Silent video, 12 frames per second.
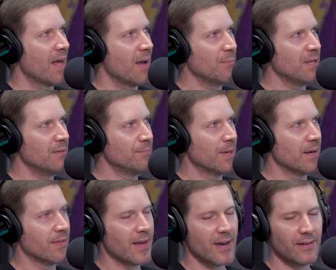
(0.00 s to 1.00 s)
I mean,
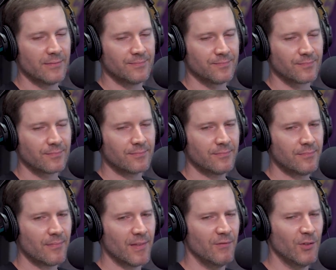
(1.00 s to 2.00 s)
by that,
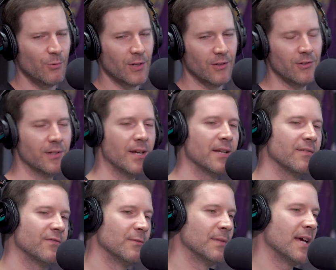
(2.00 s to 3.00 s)
if you want to look at
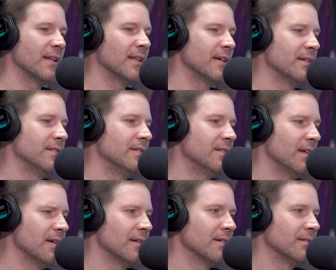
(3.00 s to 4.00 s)
it from that lens,
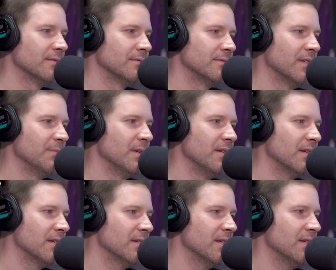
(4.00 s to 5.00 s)
yeah. I mean,
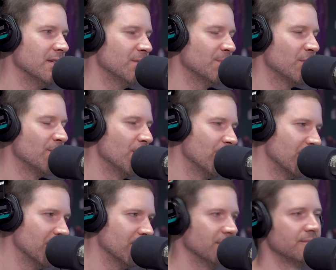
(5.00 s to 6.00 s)
because he's
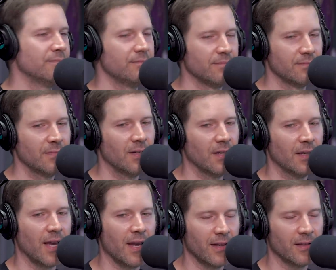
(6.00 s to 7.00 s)
promoting a
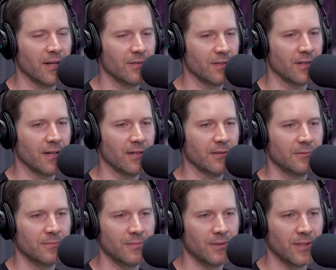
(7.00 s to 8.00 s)
gang
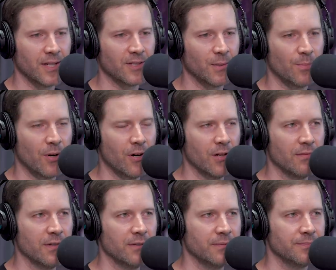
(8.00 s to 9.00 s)
lifestyle. So that's a part
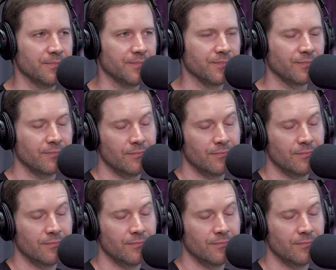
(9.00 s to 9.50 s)
of it. Mm-hmm.